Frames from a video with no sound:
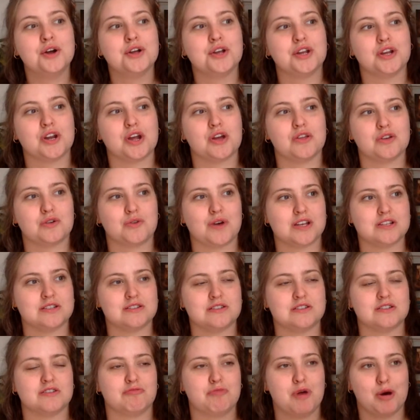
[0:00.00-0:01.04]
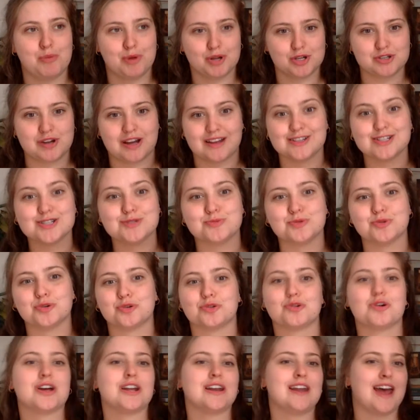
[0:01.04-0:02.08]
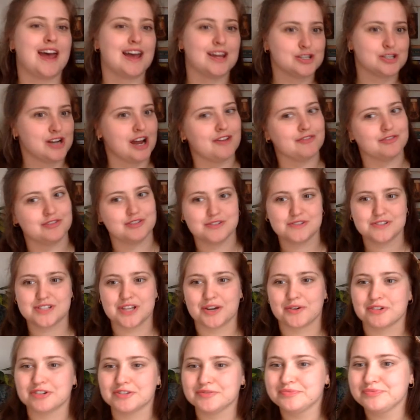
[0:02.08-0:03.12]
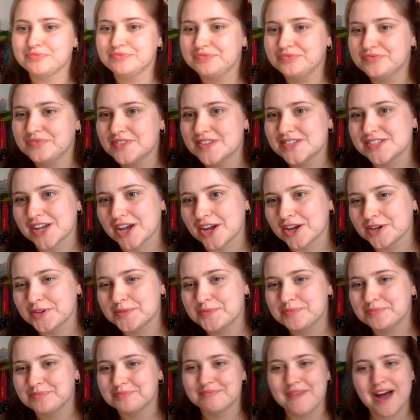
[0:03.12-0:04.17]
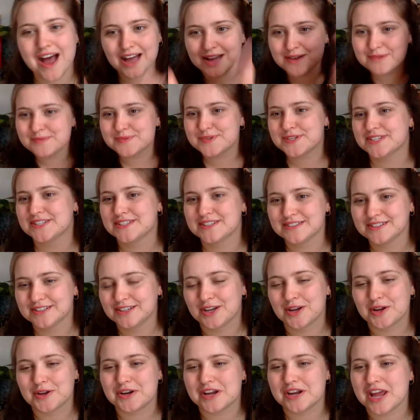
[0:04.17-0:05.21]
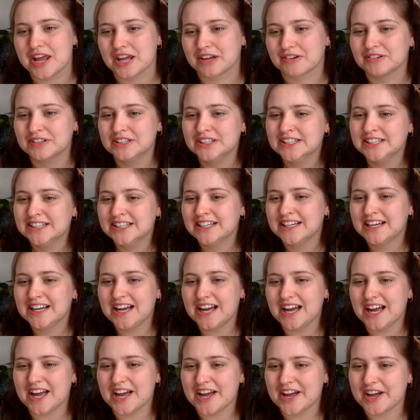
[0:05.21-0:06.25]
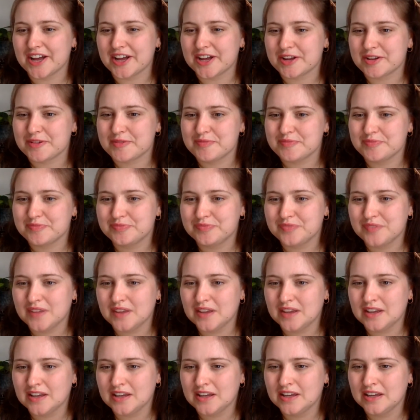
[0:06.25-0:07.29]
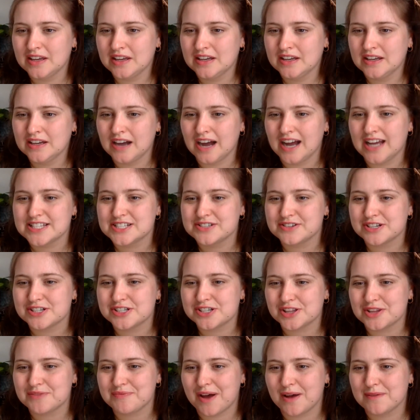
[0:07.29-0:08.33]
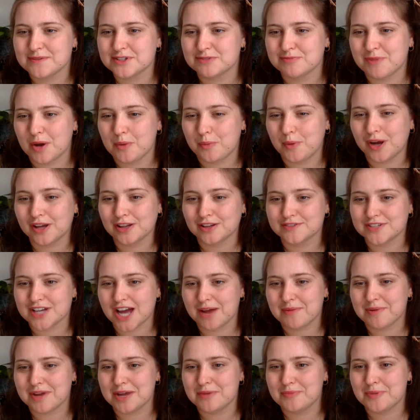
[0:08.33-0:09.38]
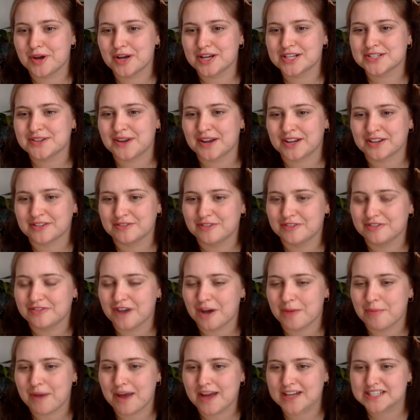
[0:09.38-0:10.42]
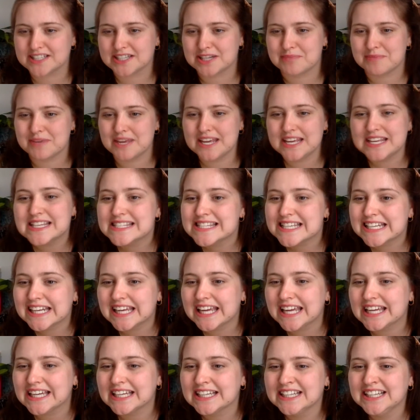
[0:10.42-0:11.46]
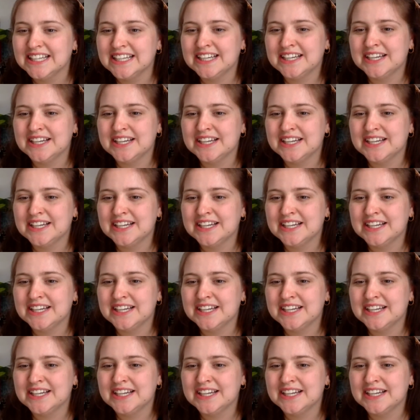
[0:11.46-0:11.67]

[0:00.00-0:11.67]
you know, the questions of public transport and air travel and so on. So maps, who knew? I screenshot the maps of my real-time ebook so I can refer back to them easily.